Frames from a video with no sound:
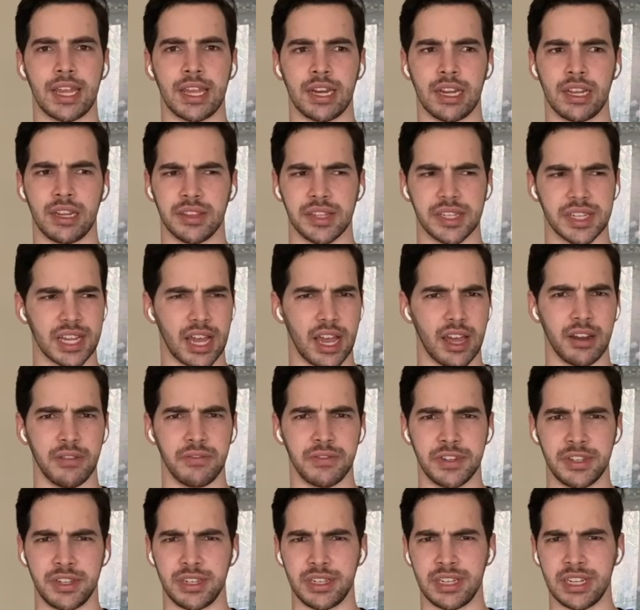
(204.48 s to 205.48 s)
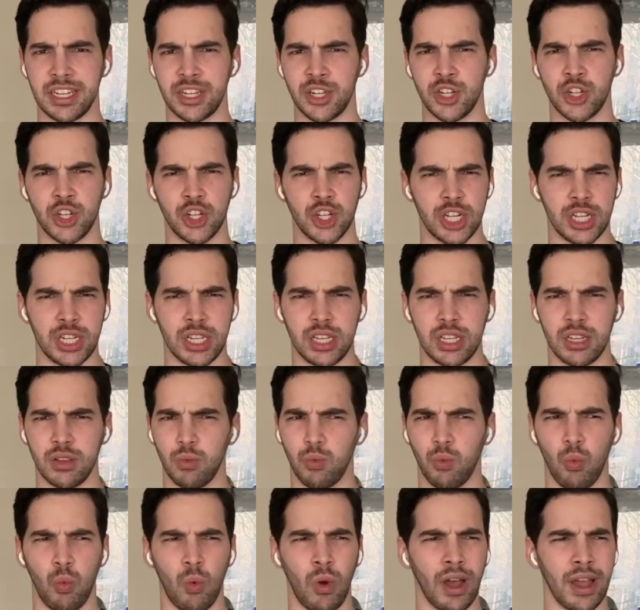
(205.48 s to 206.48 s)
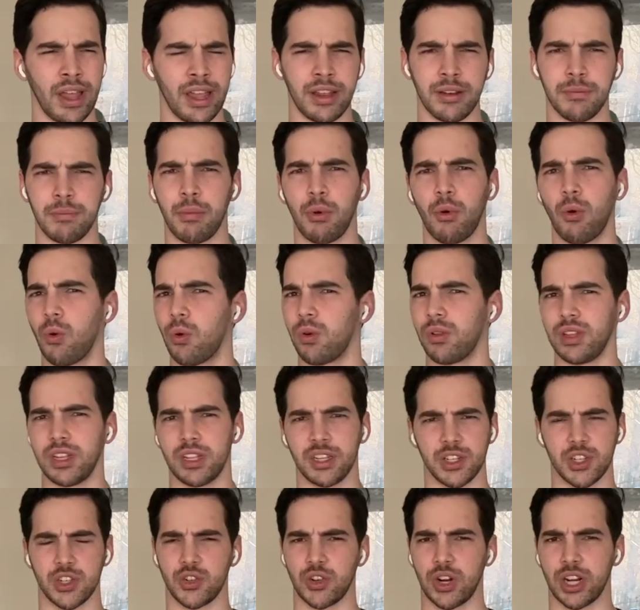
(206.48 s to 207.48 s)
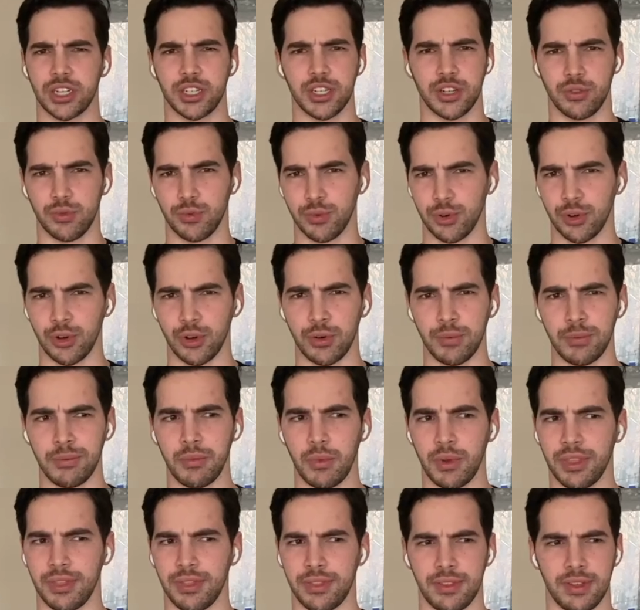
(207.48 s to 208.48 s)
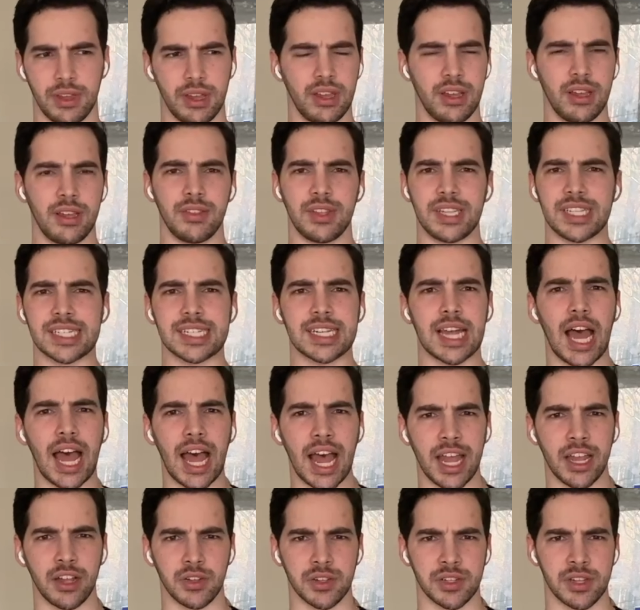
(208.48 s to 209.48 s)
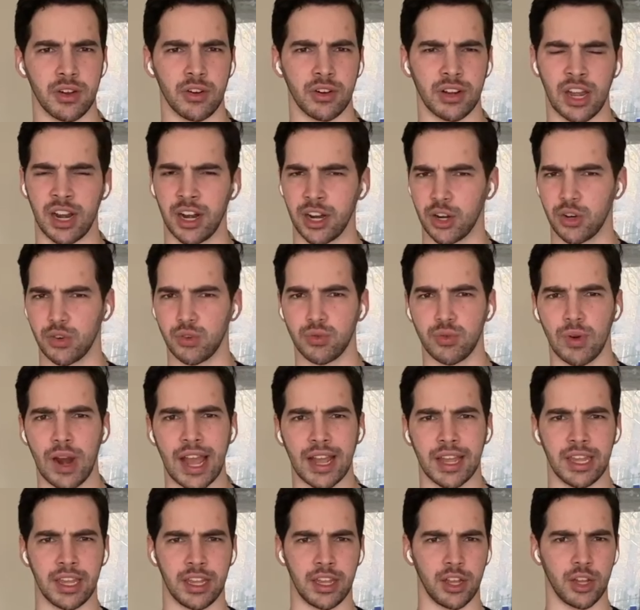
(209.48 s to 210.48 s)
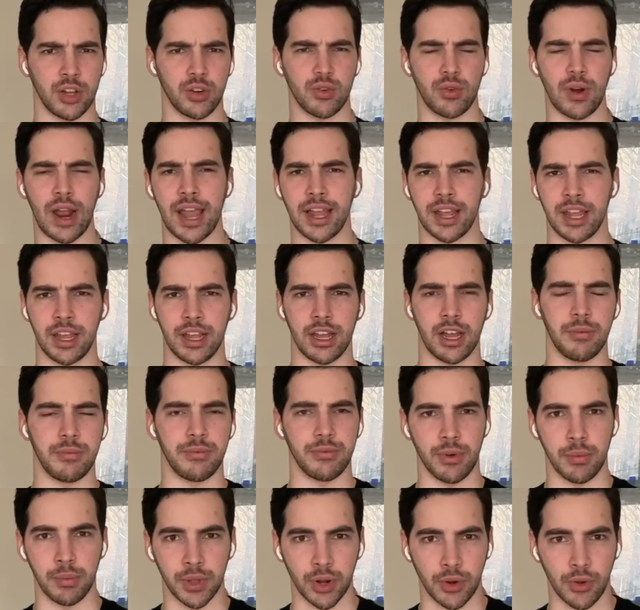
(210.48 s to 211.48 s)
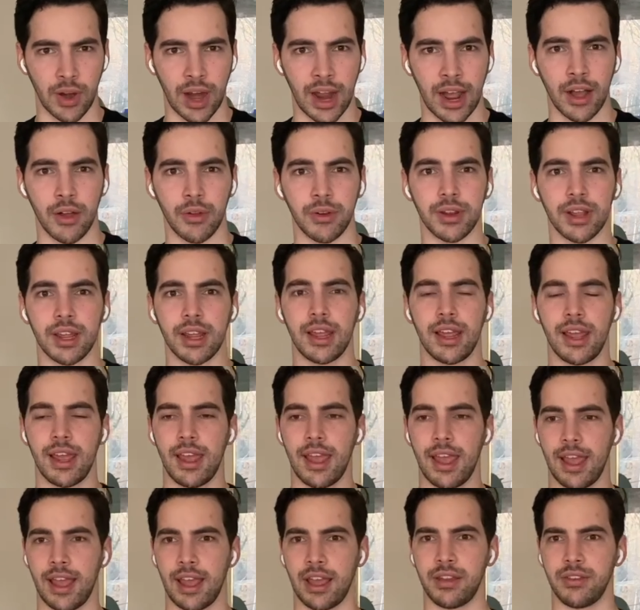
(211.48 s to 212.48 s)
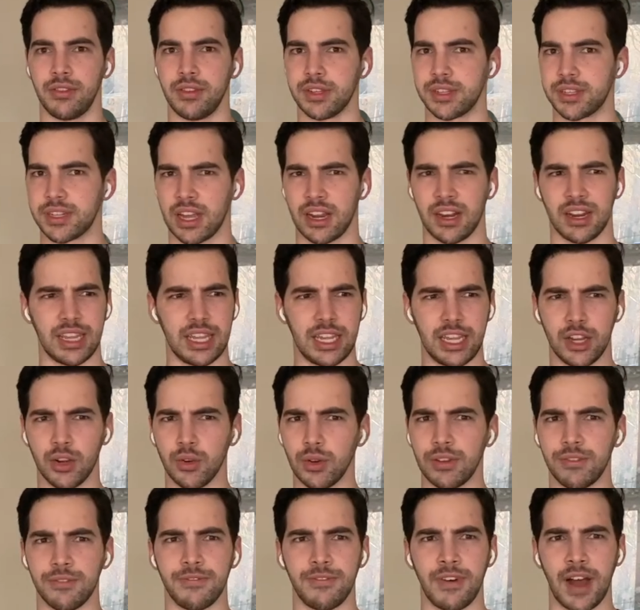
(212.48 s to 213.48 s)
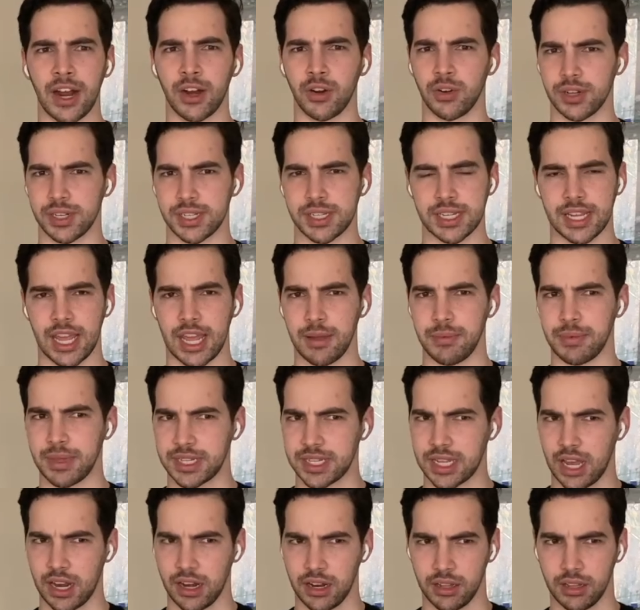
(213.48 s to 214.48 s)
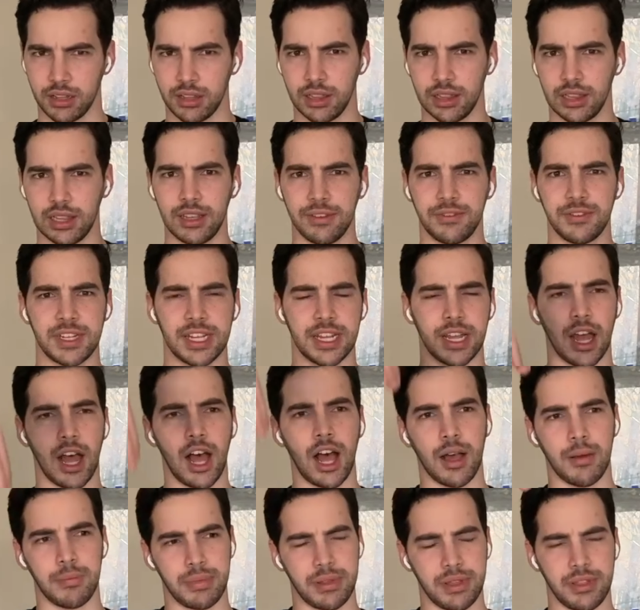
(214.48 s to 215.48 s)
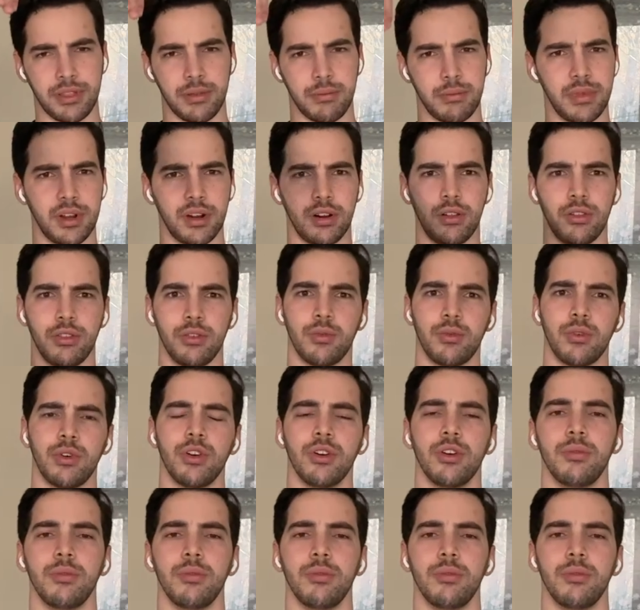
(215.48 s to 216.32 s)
in this kind of dingy, white, poorly constructed room with these tiles that are kind of cracking and cragging up from the ground, and this kind of eerie fire escape that's kind of lifting up in the middle of the room.